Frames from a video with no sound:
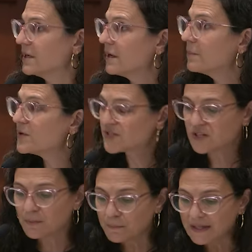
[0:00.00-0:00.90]
most
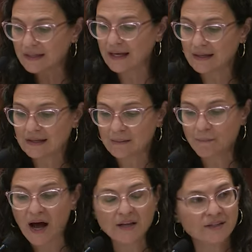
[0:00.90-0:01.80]
humiliating
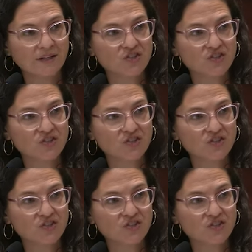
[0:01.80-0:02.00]
bondage.